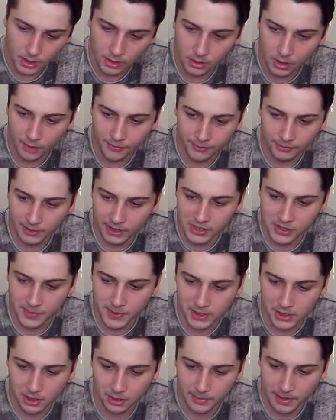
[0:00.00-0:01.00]
Nothing really
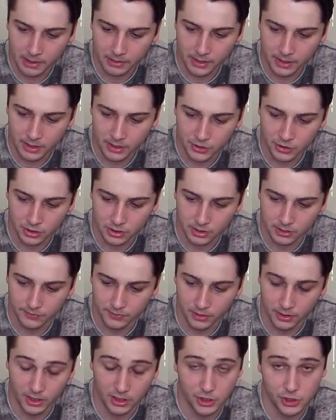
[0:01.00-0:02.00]
special about it, it's just
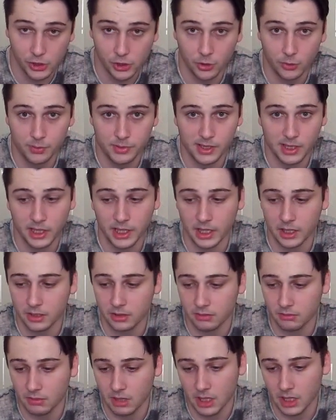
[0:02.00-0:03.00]
they're in tubes. I
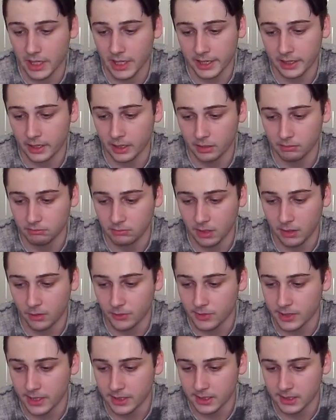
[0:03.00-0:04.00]
like it, I
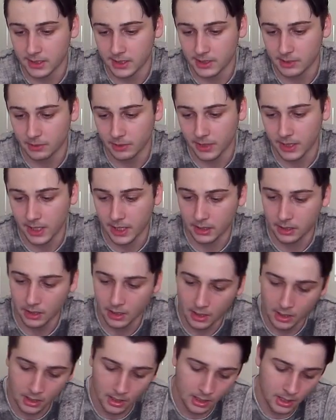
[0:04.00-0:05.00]
always liked it since I was a kid.
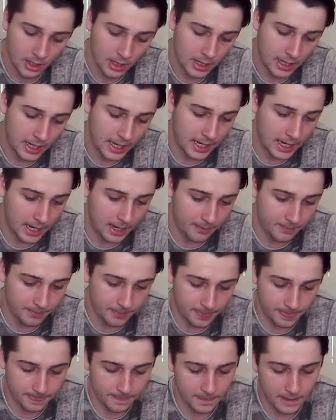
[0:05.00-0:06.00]

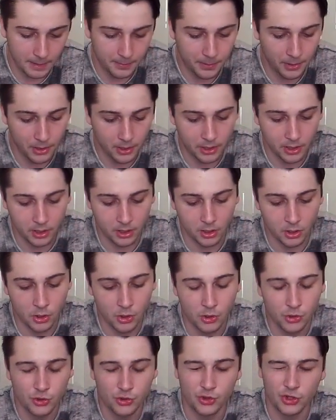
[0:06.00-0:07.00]
Now per
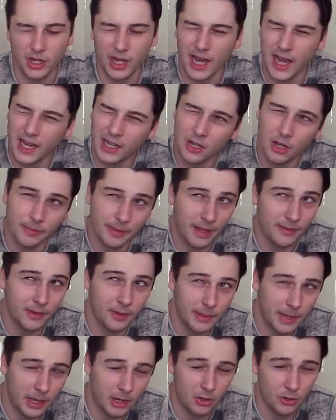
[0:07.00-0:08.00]
100, I normally have
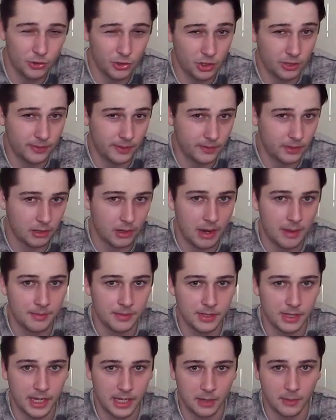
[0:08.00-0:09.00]
about 150
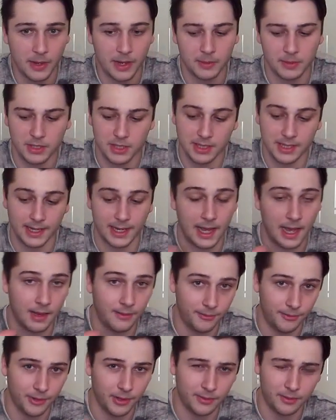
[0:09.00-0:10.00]
grams anyway, which is like a
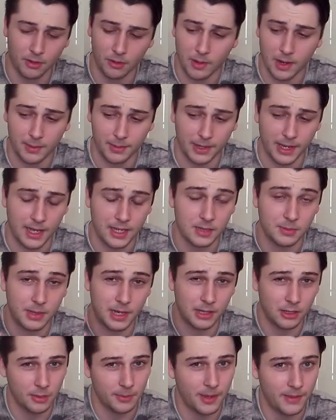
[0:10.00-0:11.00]
handful, quite big hands, but I
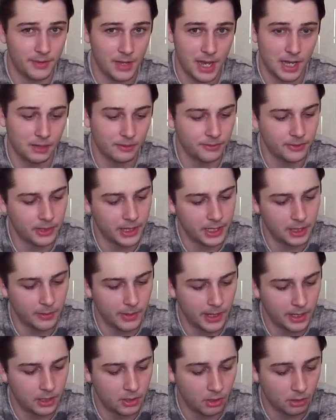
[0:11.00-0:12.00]
normally have a handful
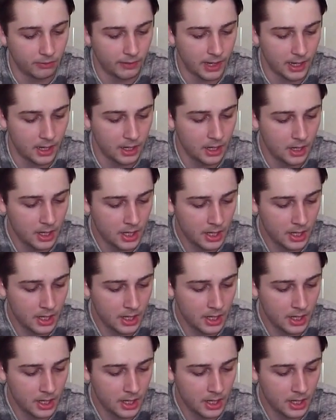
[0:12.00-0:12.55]
anyway and cook that.